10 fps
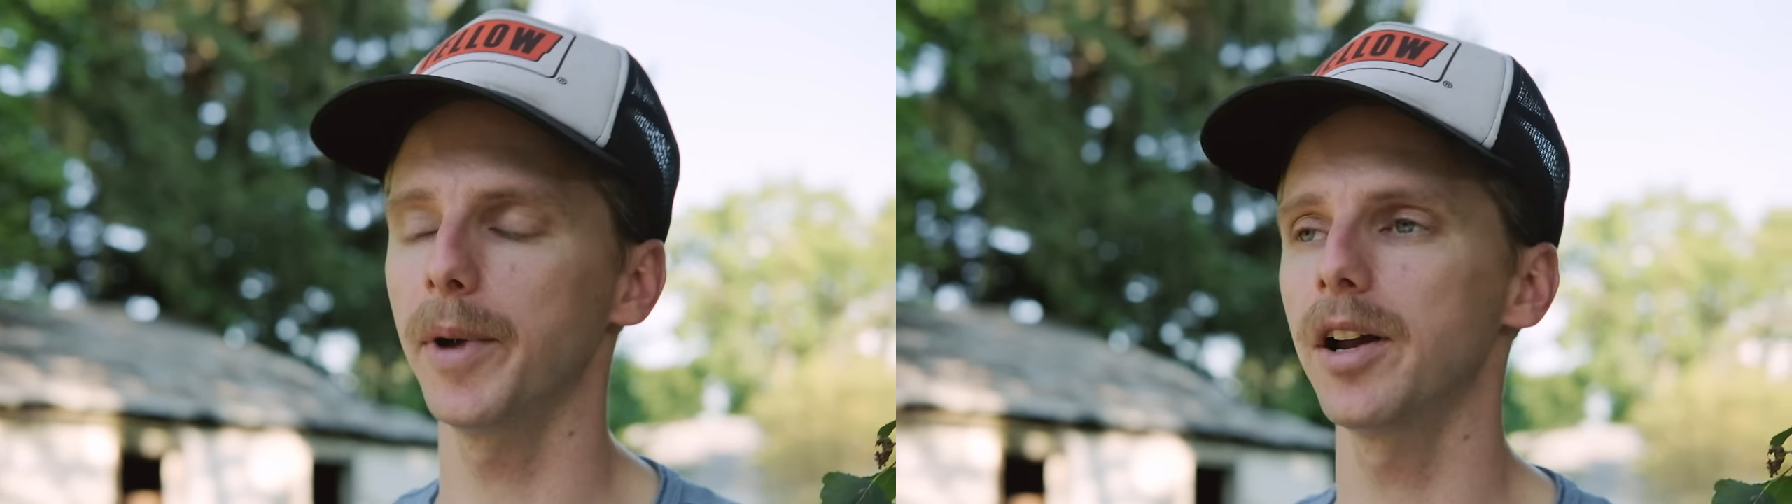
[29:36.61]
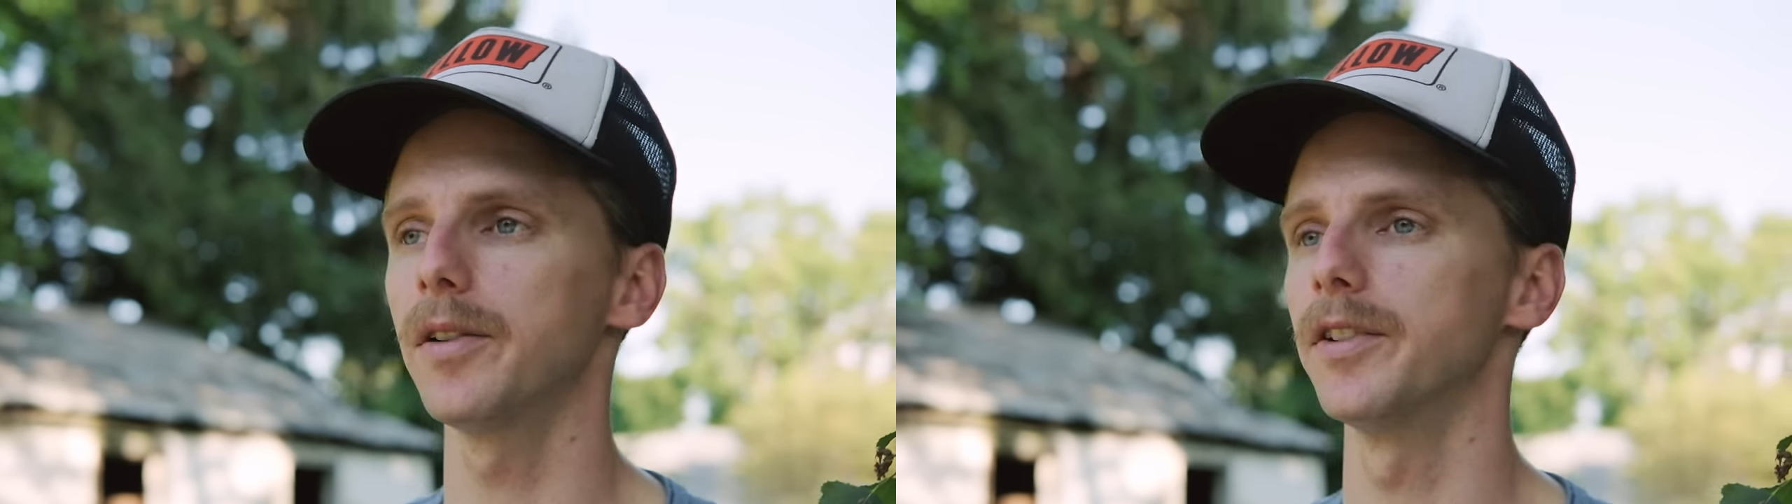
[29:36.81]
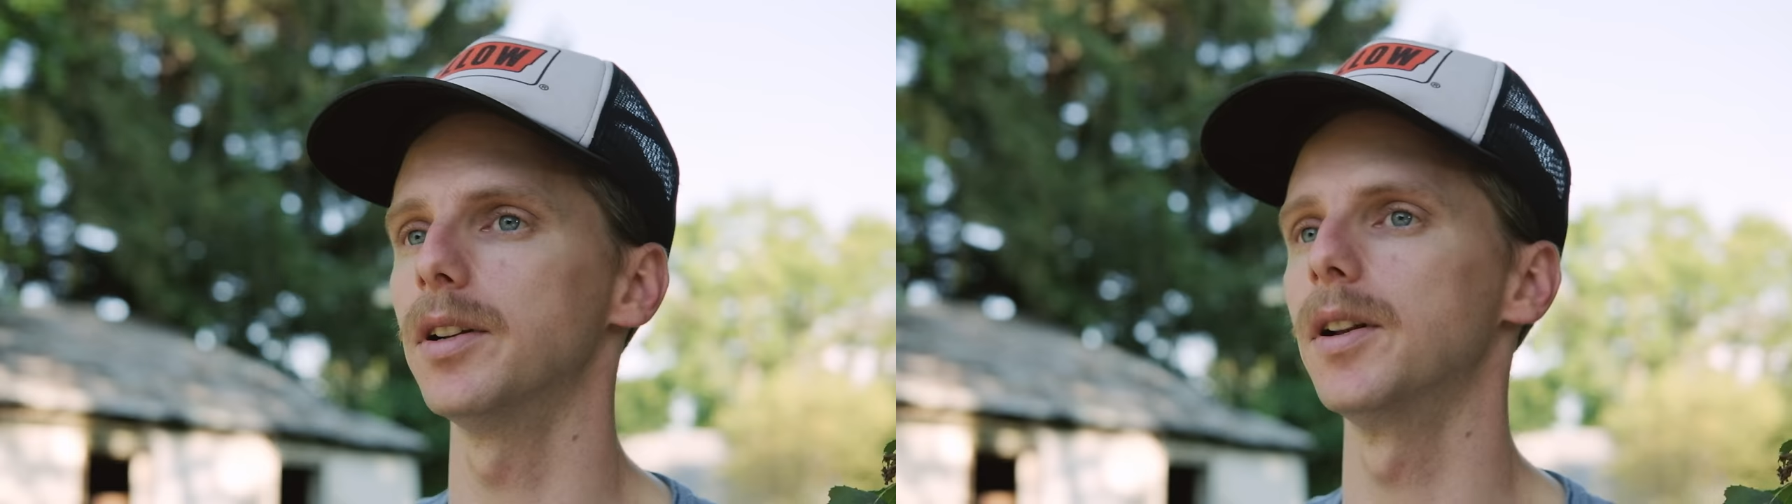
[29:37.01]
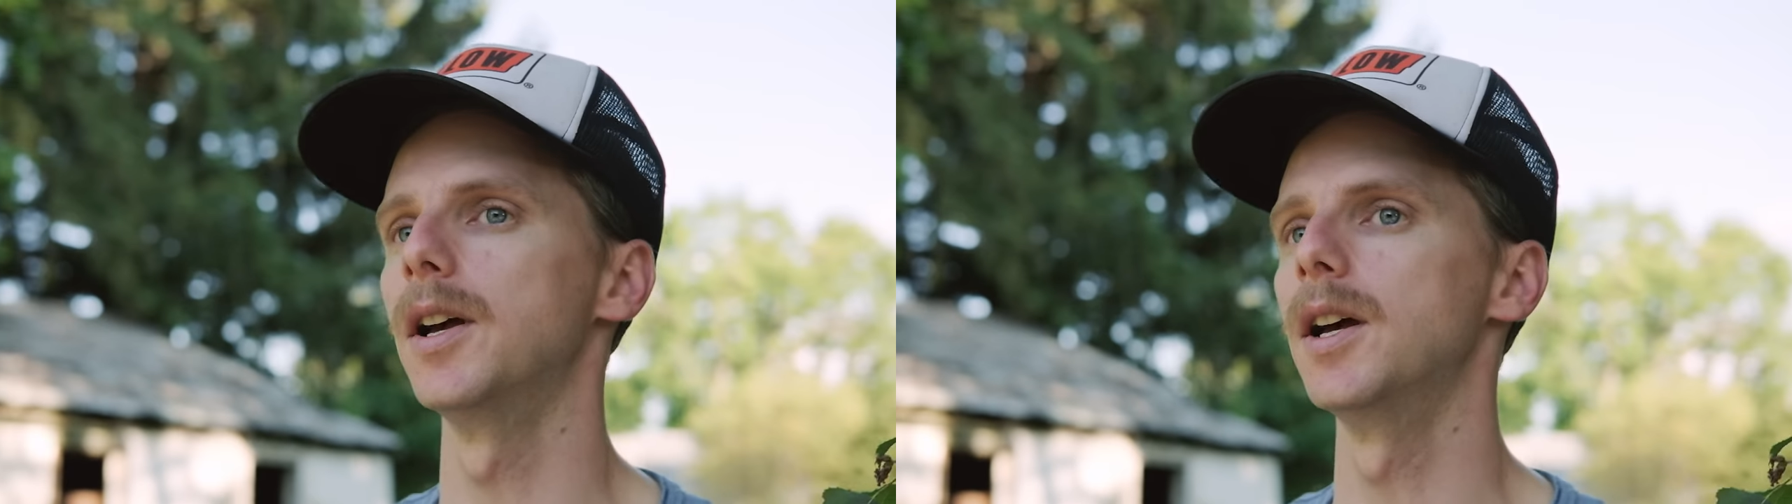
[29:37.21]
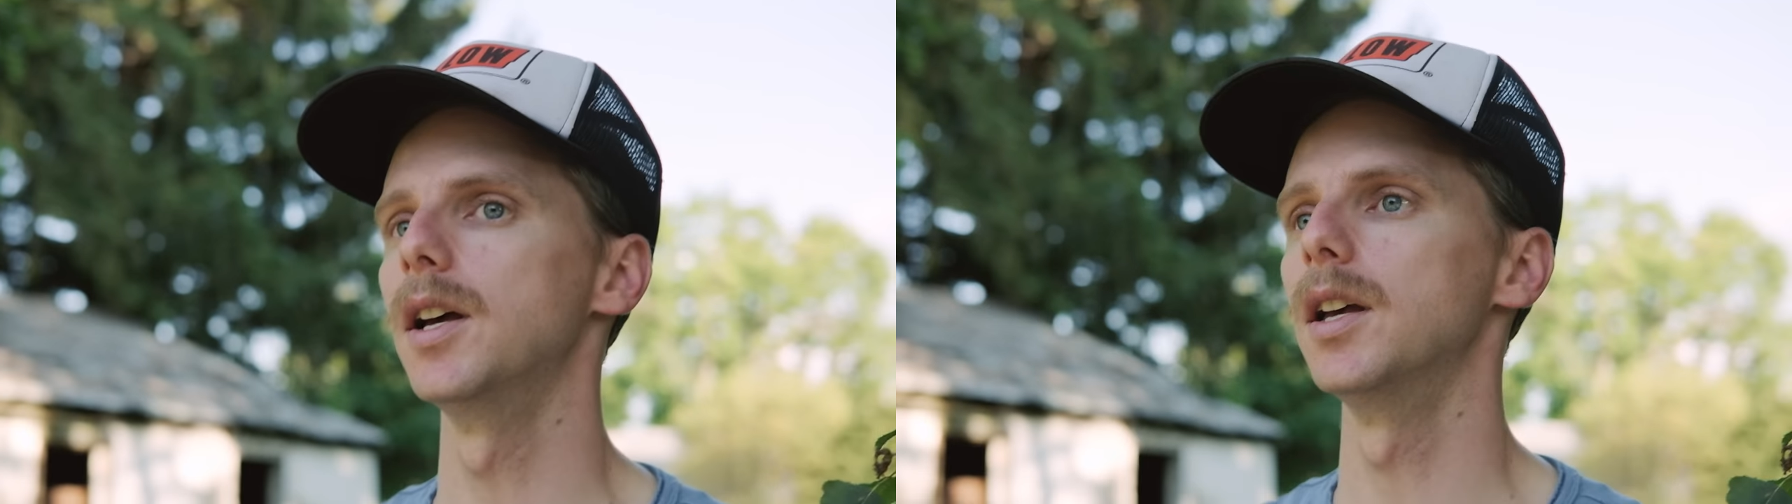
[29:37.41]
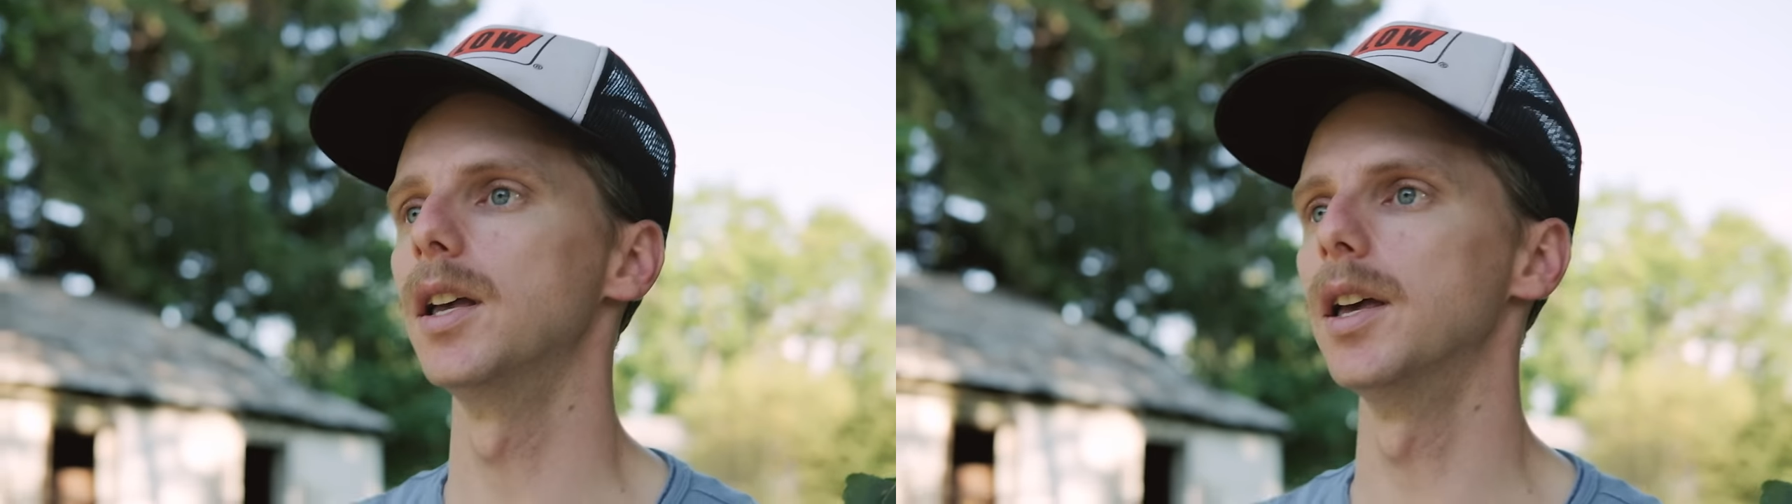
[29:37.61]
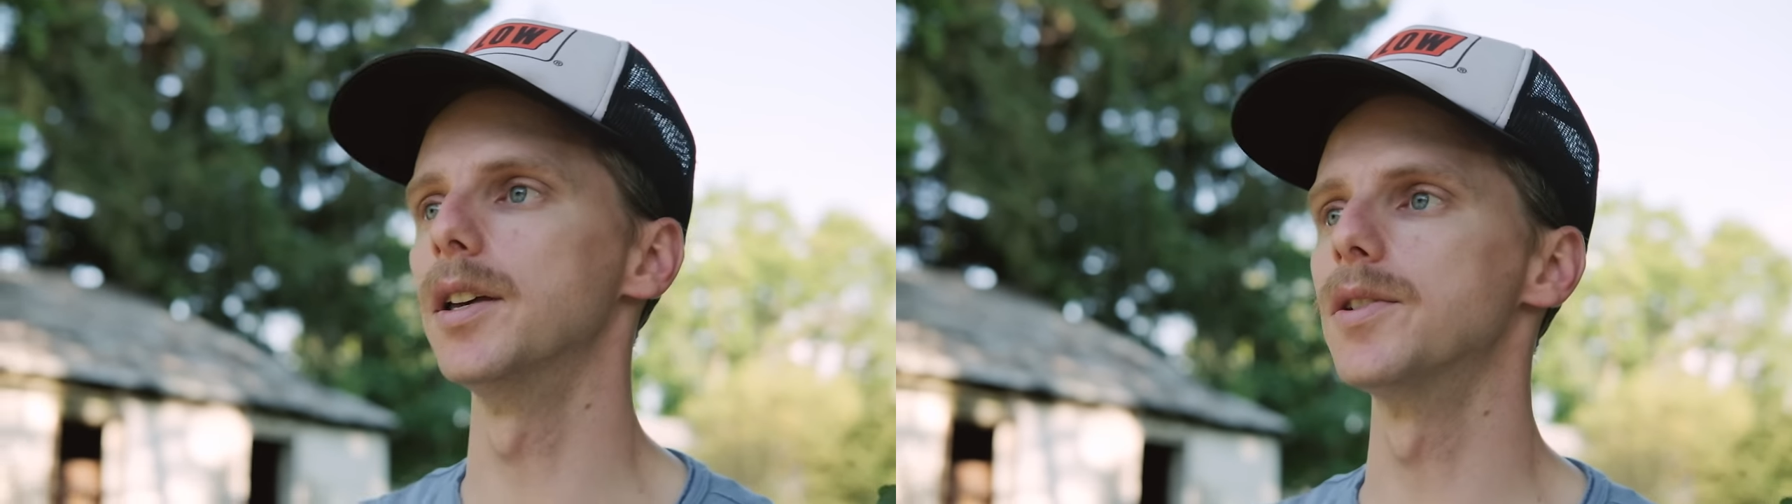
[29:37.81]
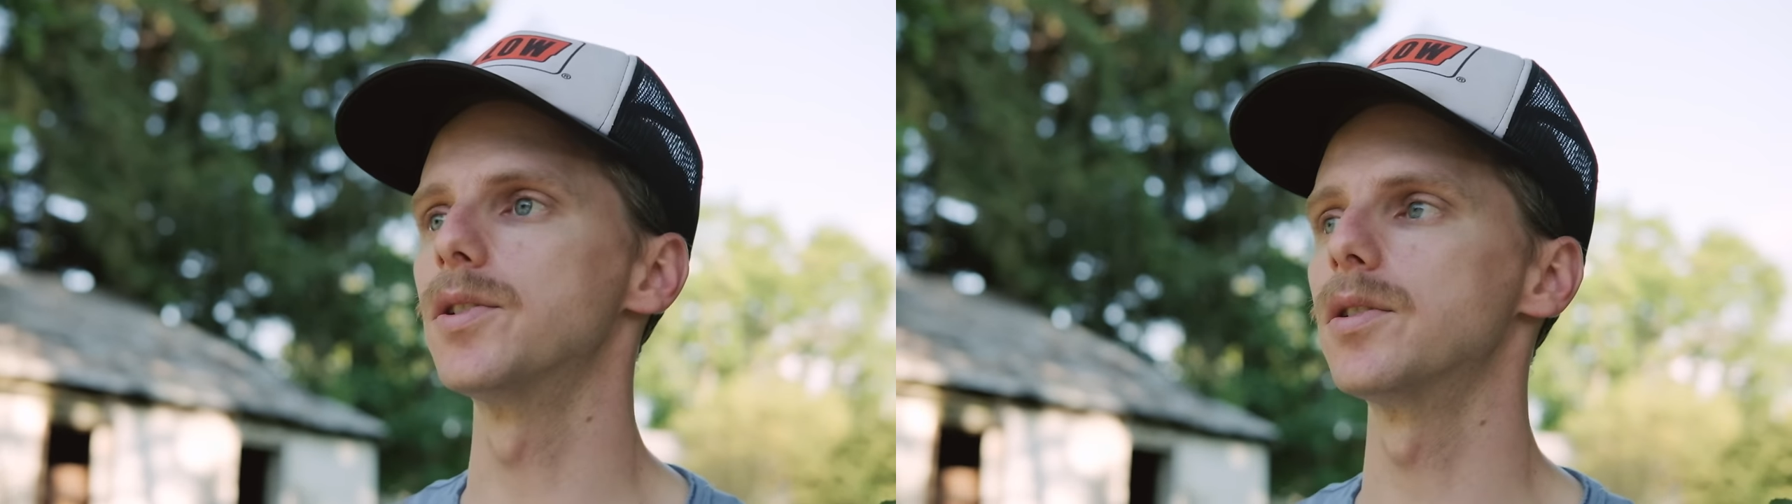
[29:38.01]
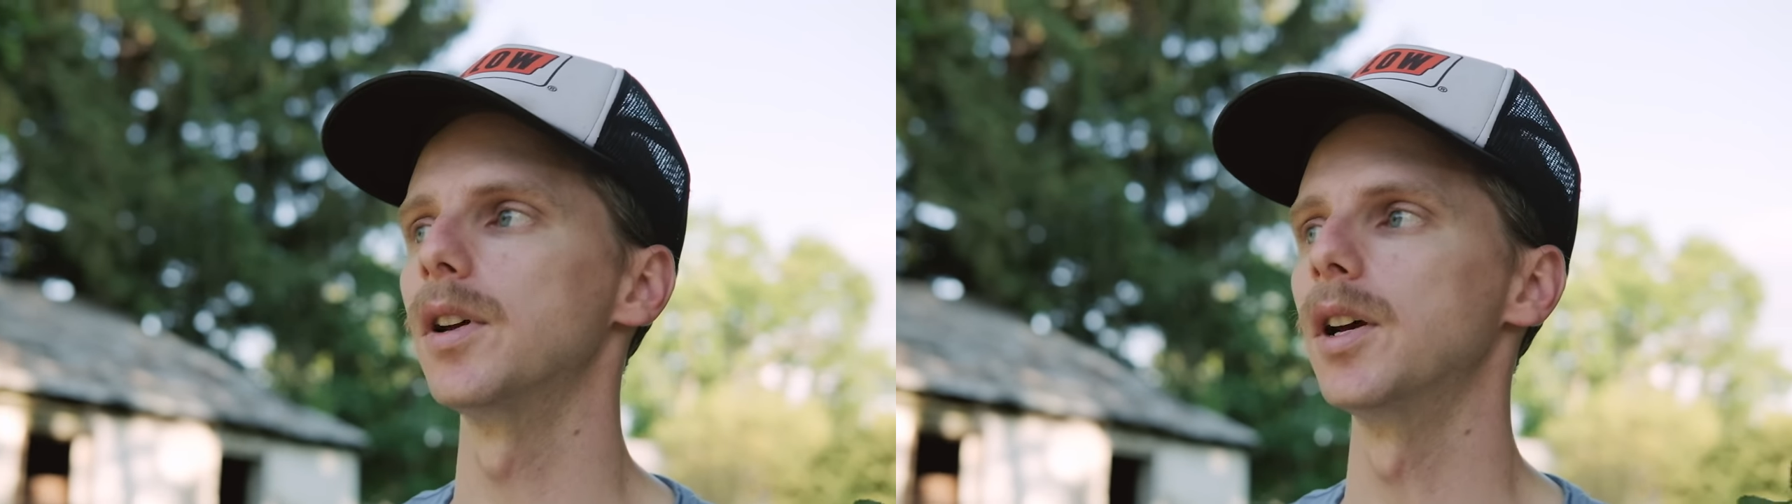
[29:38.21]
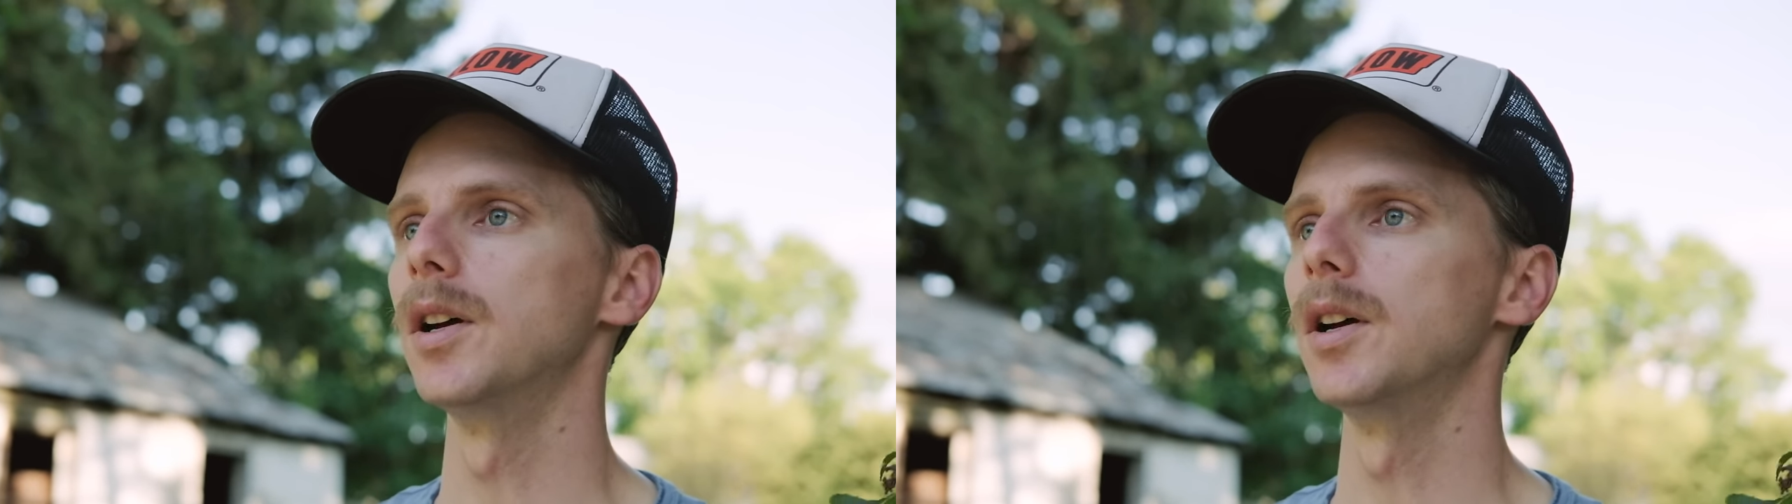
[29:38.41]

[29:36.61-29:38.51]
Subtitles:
out of it is